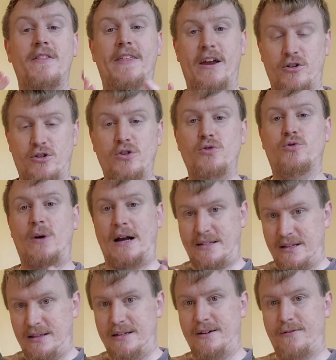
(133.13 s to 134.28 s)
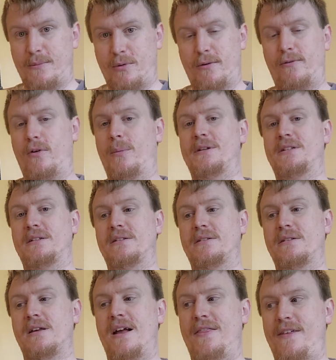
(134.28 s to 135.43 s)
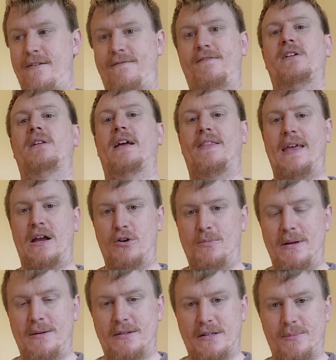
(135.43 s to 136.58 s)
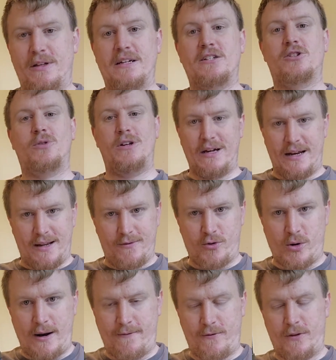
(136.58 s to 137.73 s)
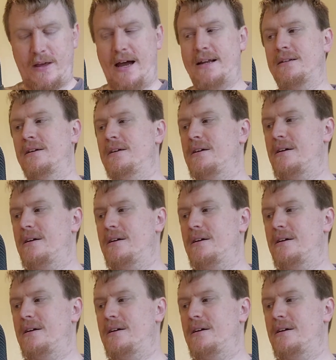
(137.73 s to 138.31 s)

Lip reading: they are two drastically different performances that feel like they could be siblings. So you got to give credit for that.